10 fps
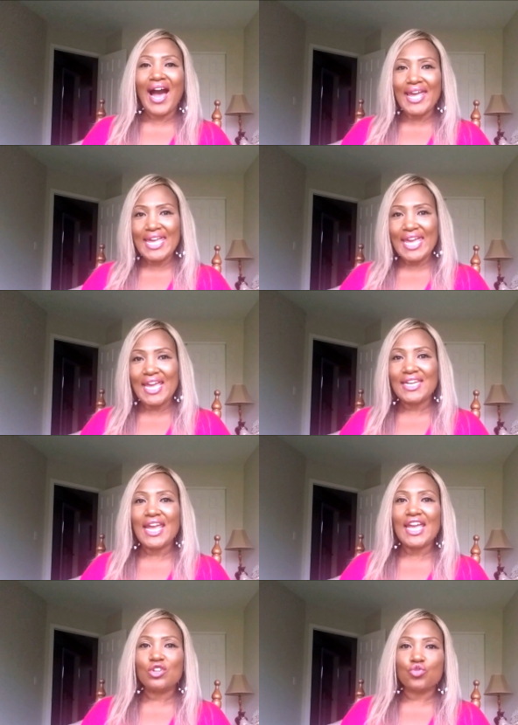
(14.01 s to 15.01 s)
high-end
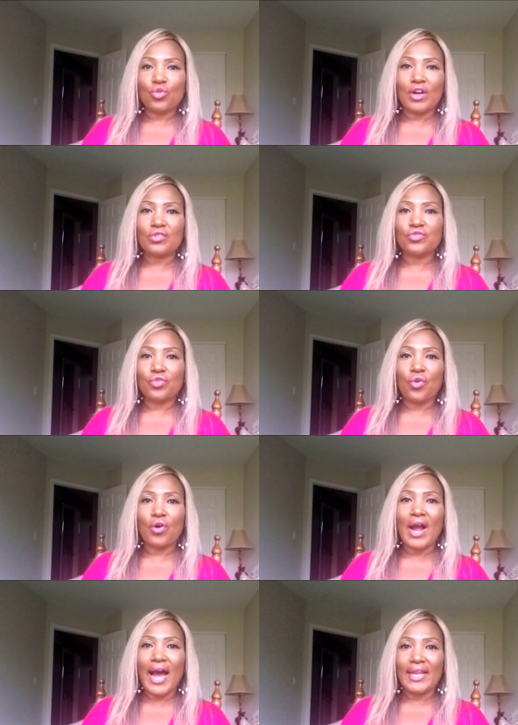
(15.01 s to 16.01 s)
and
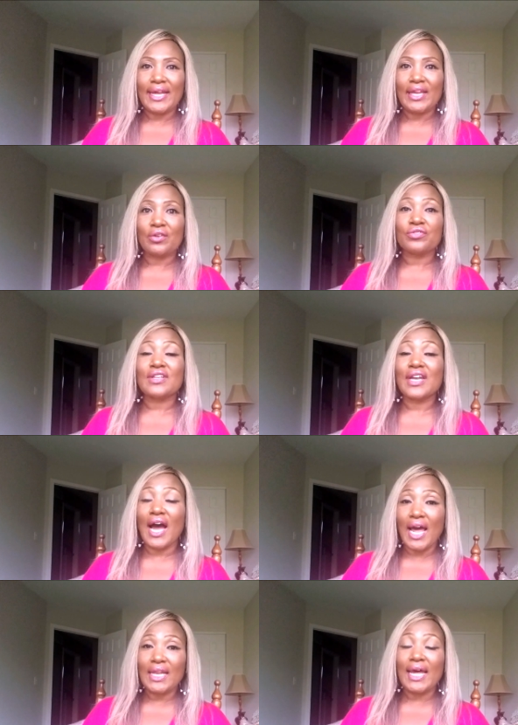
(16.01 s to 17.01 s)
drugstore highlighters
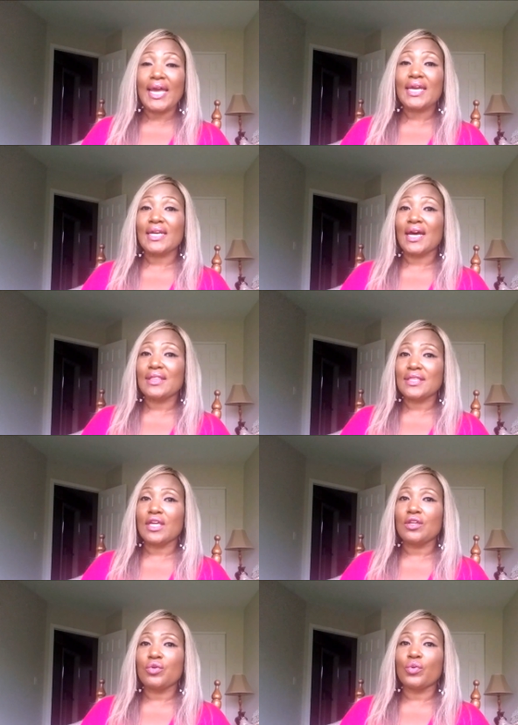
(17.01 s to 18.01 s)
that I like, and I
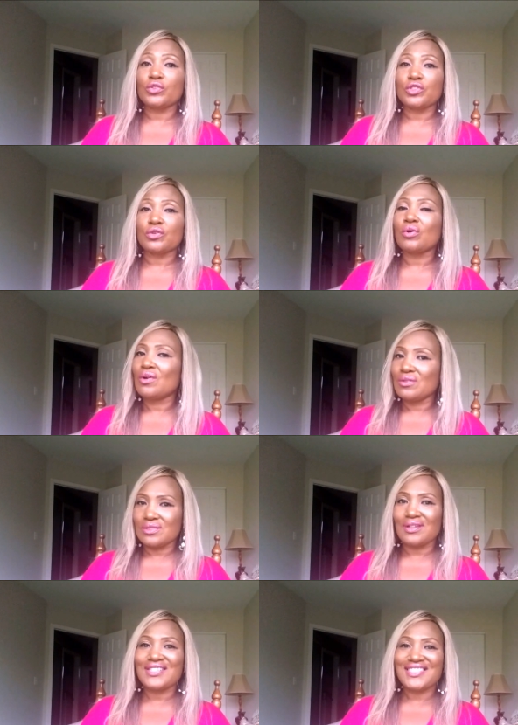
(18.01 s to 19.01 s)
think you will too.
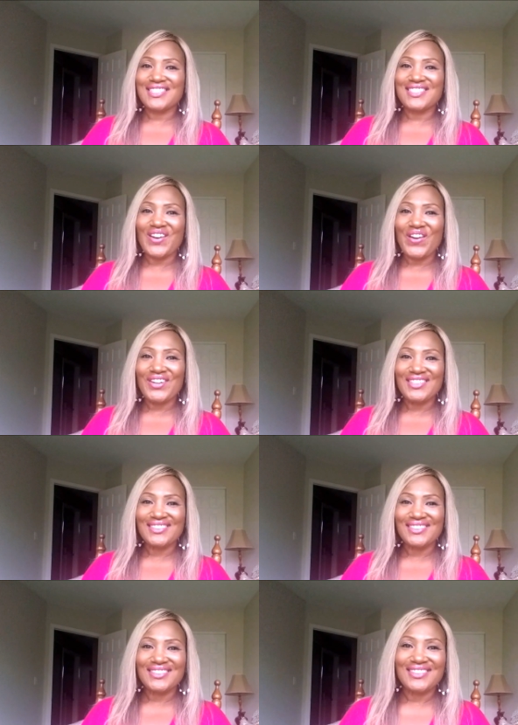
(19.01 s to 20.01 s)
So let's get started.
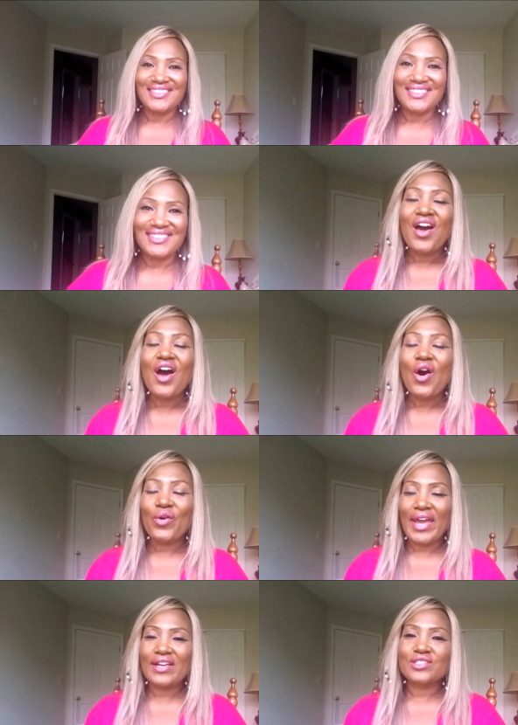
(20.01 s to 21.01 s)

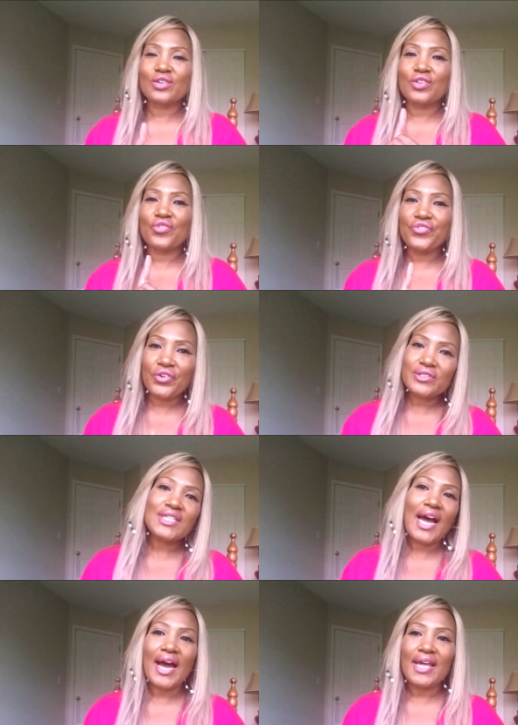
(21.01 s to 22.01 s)
Okay, so the
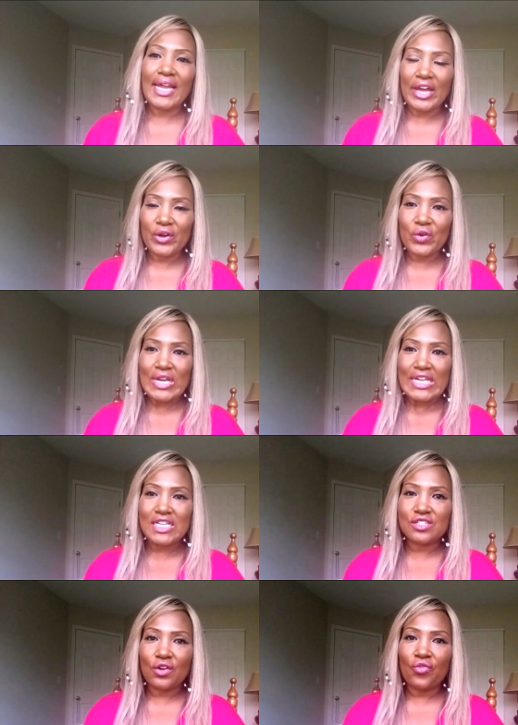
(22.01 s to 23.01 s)
first highlighter
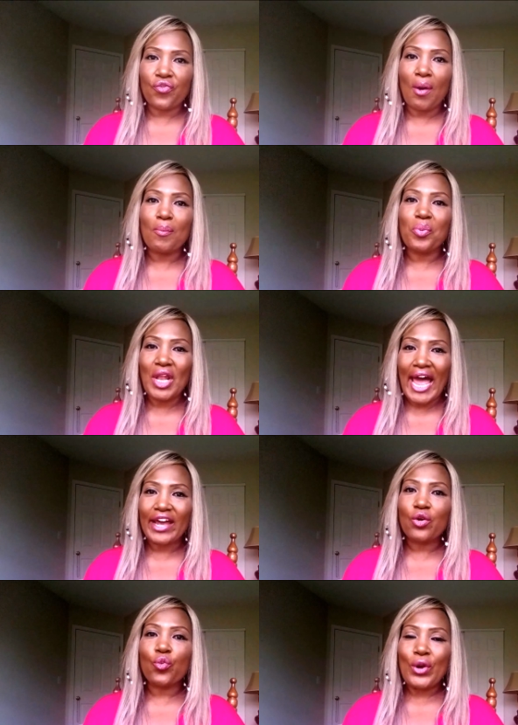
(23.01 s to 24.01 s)
is from
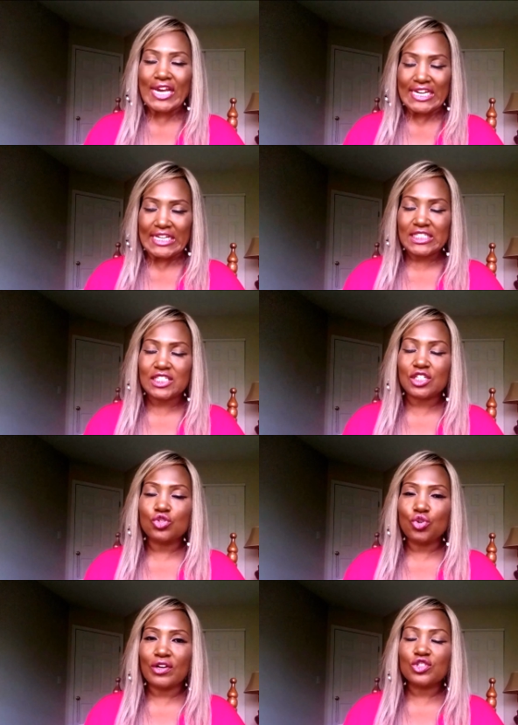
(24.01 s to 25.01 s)
Black Radiance. It's
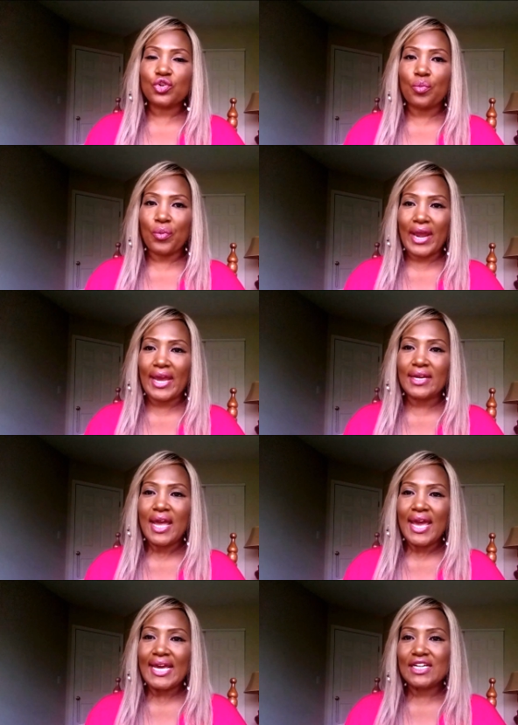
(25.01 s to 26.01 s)
a drugstore brand,
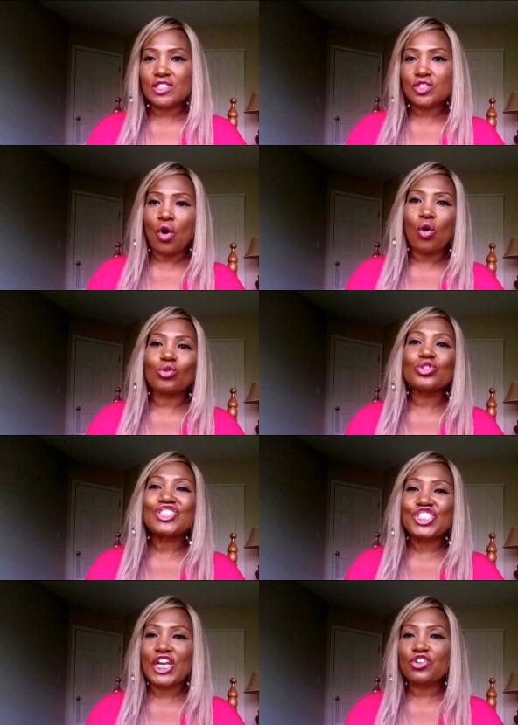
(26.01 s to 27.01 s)
and it is
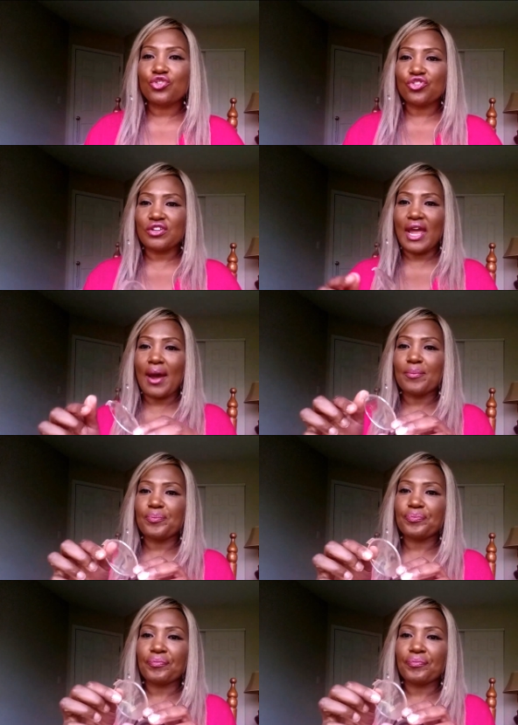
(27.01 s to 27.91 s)
called Ginger Snap.